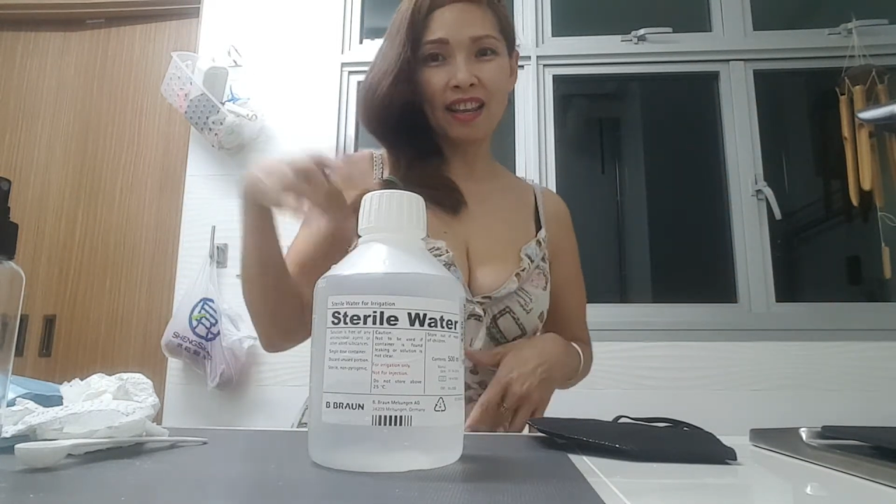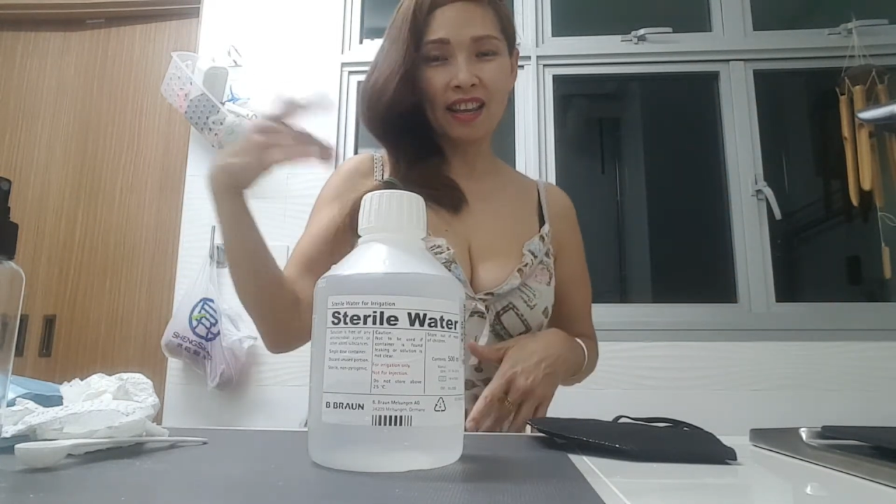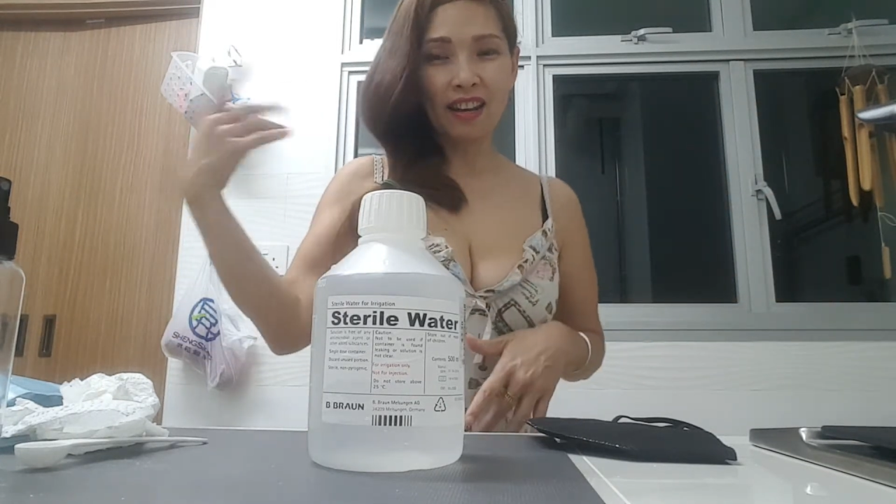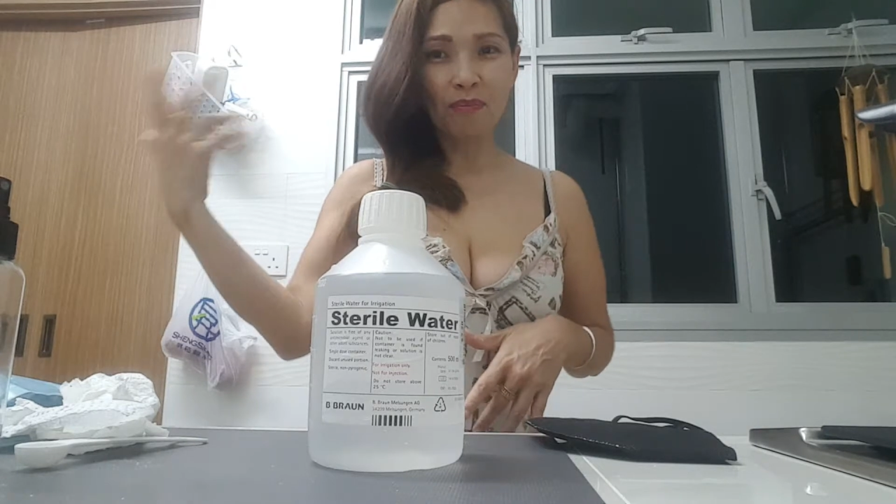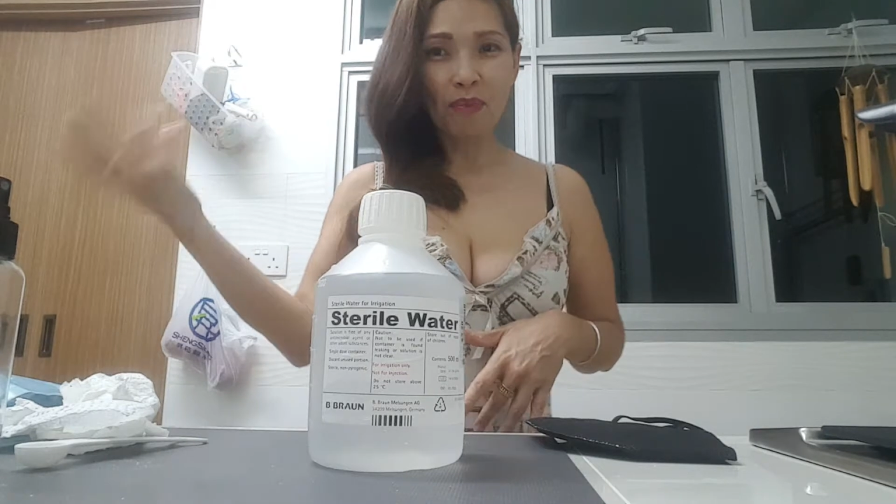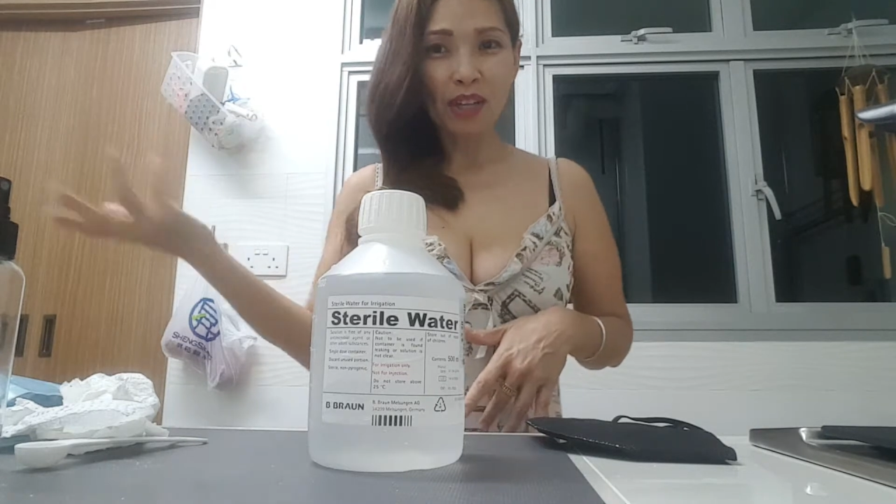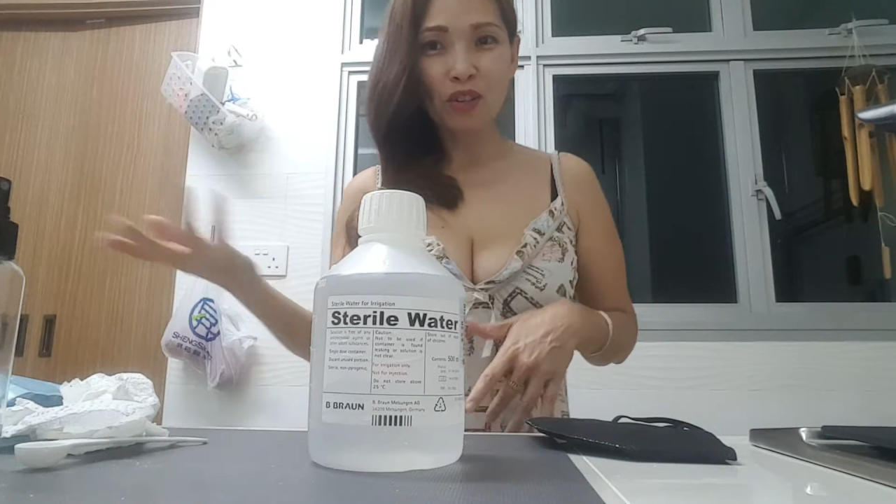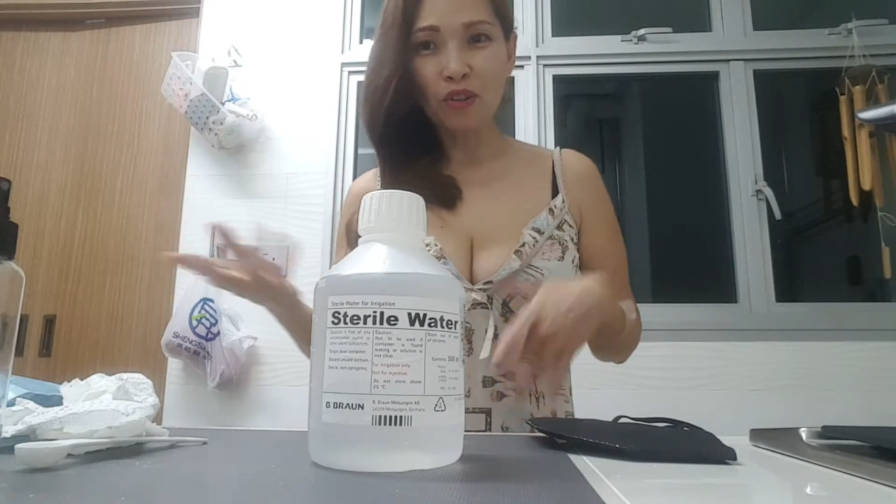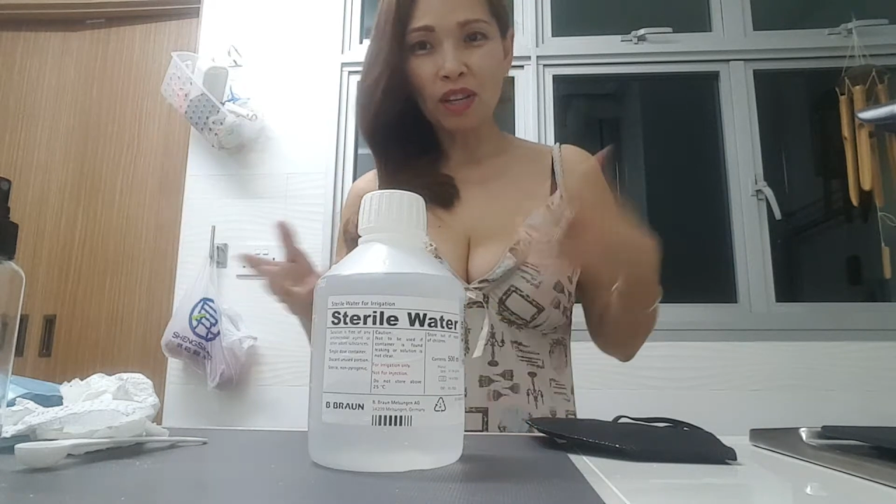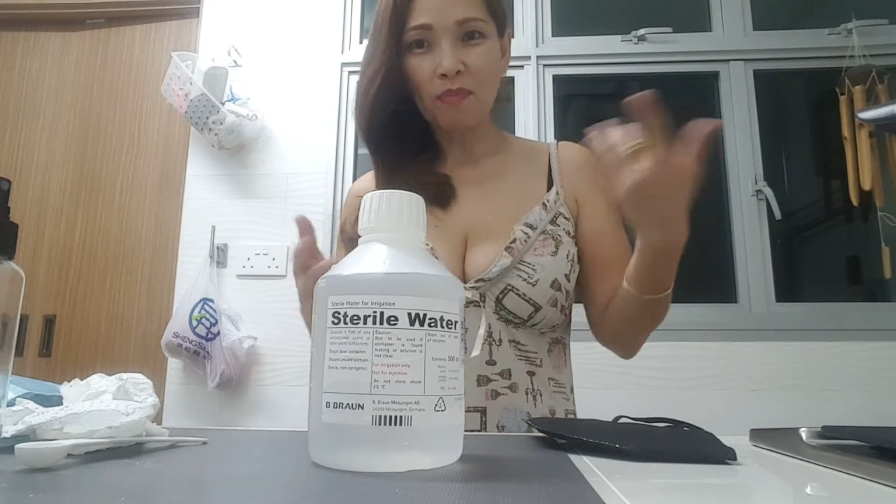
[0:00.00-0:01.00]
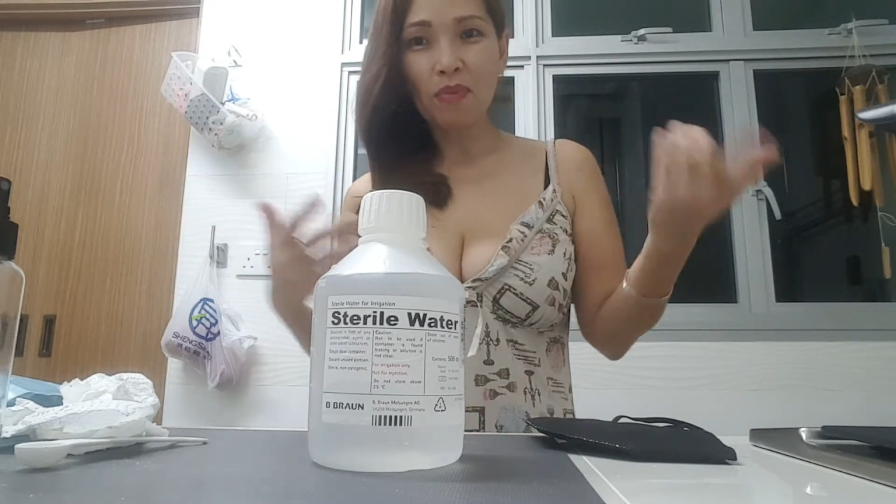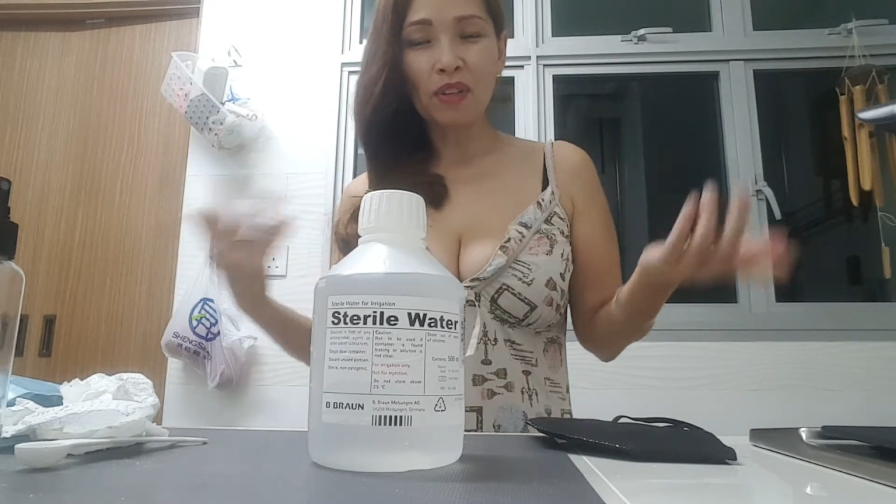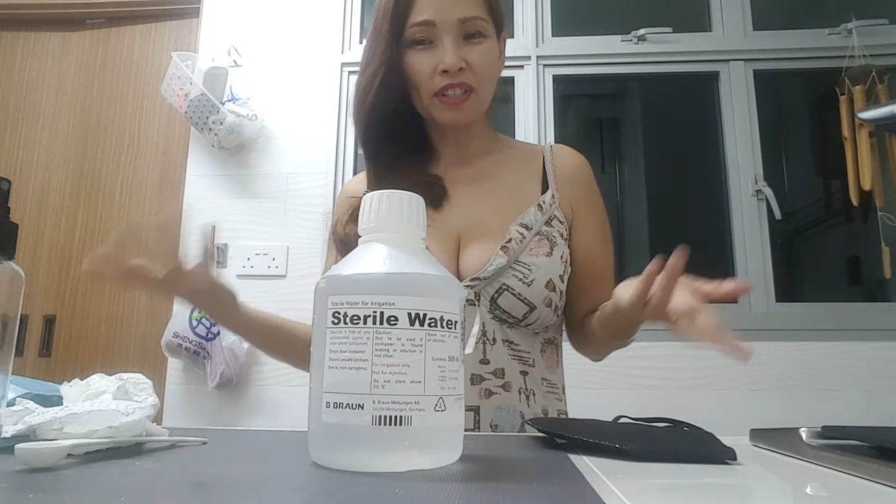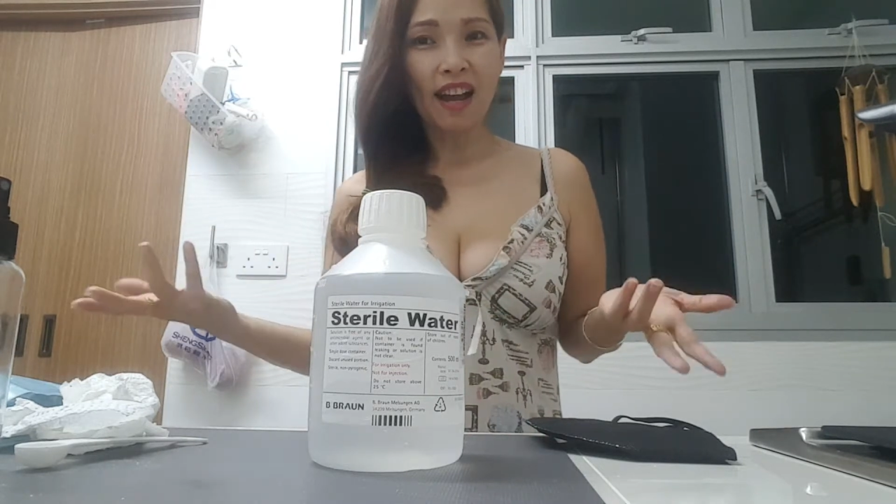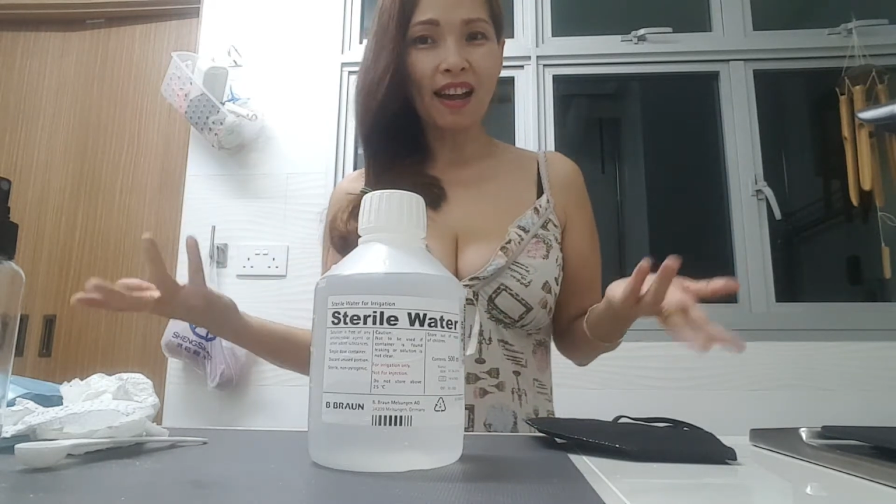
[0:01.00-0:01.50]
and petroleum
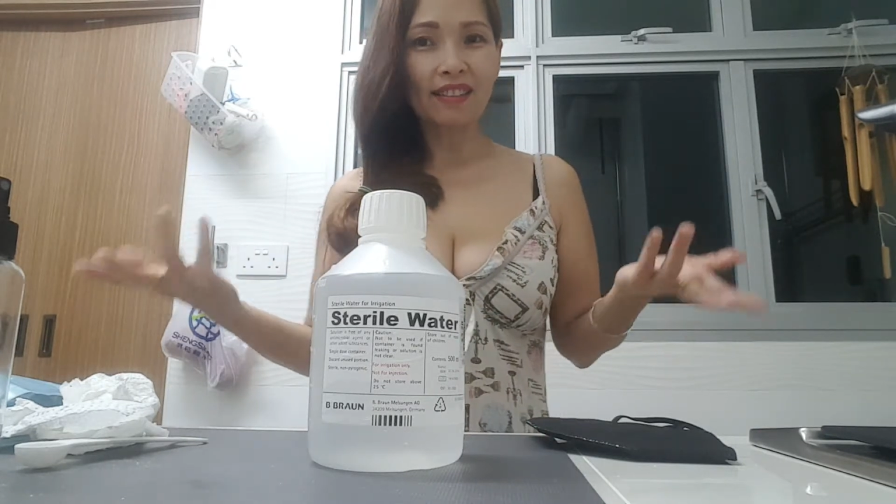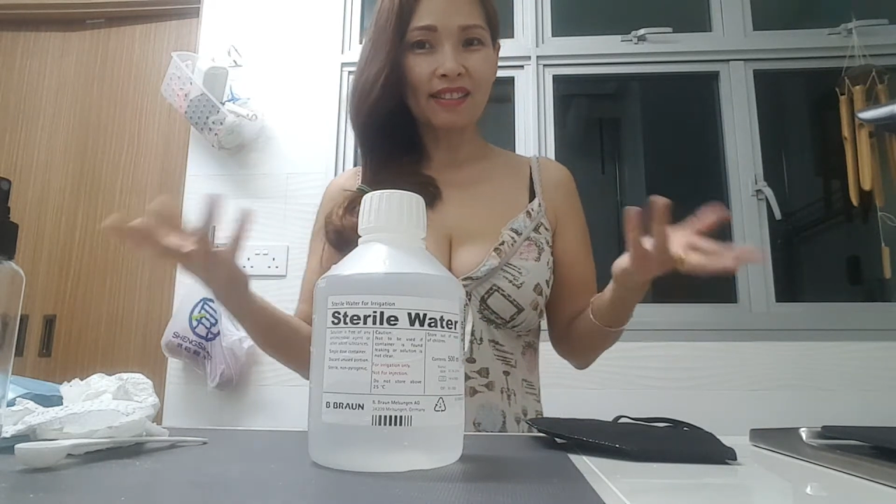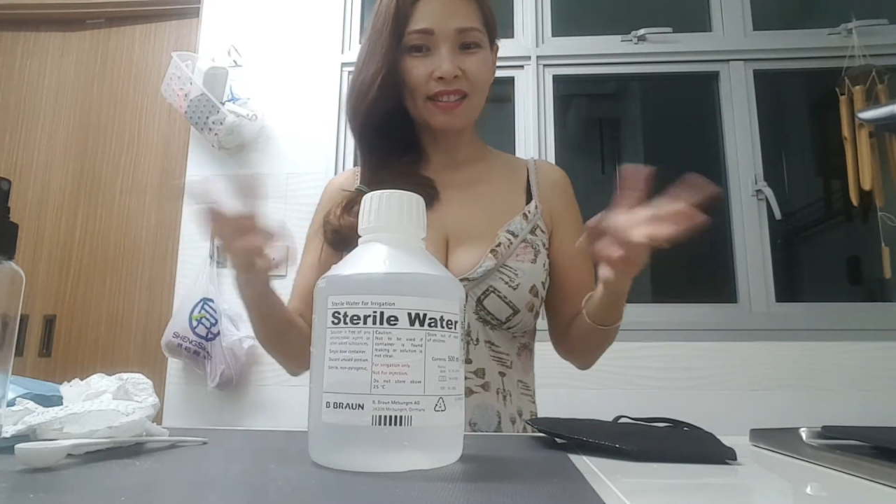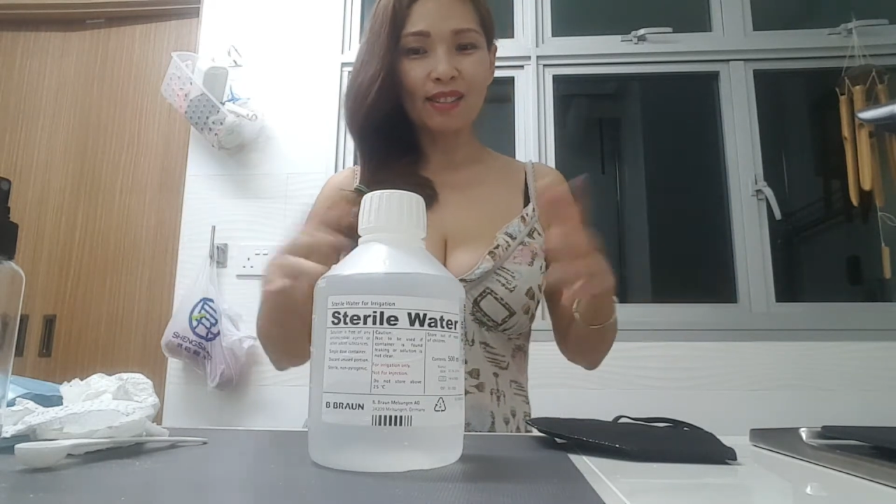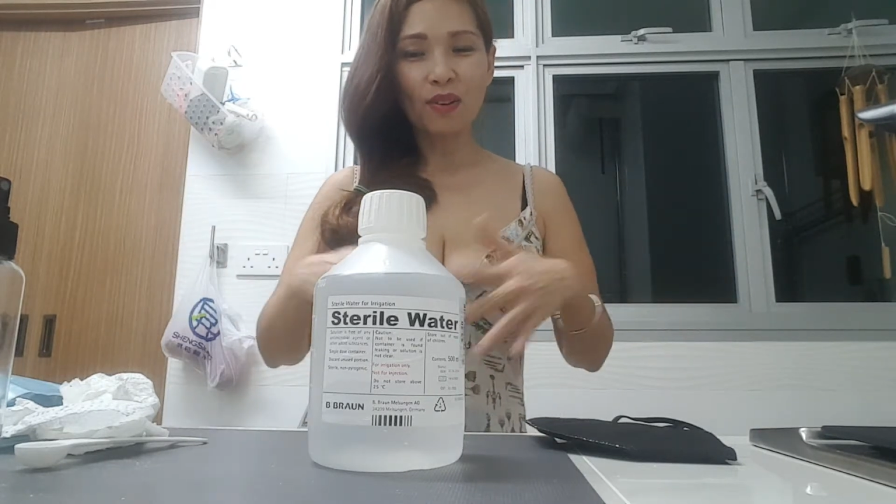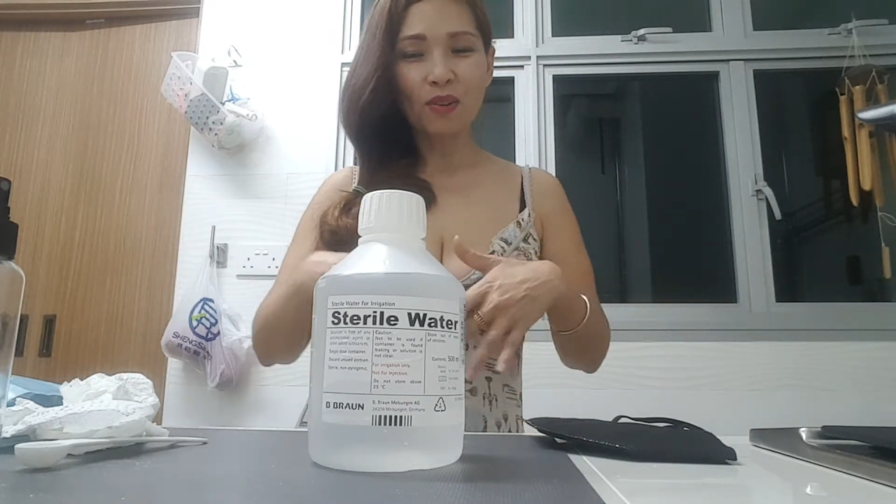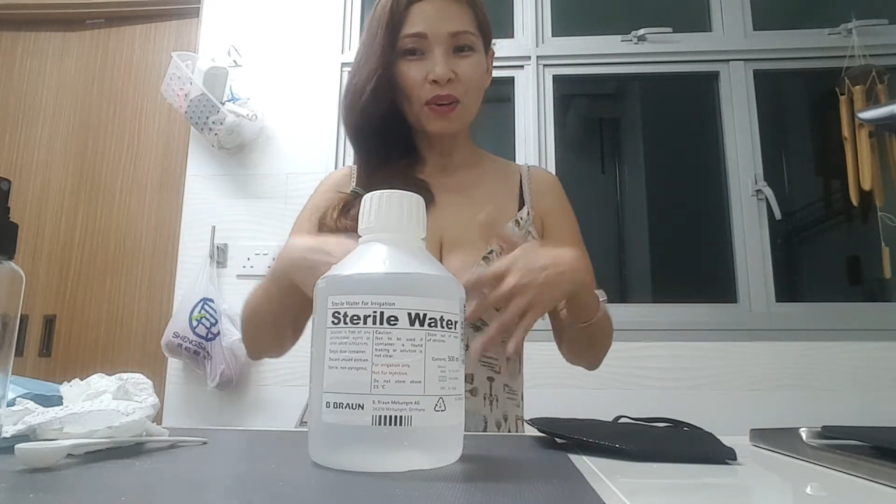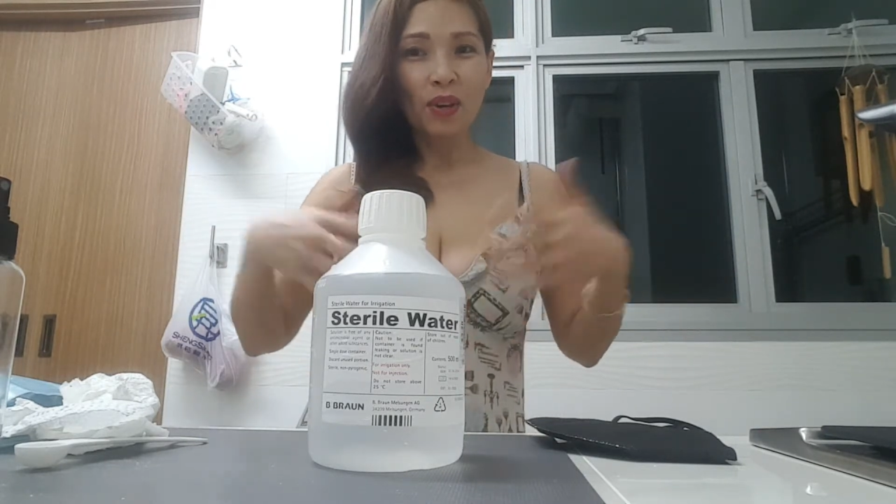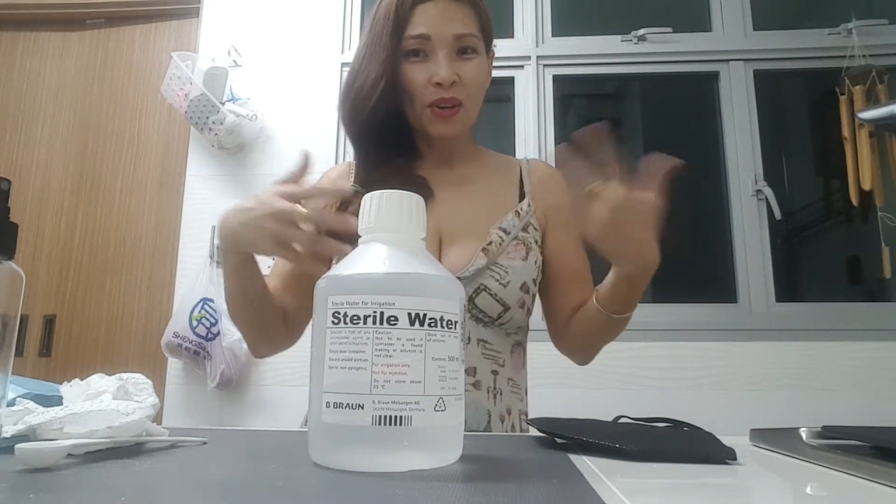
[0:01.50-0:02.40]
products so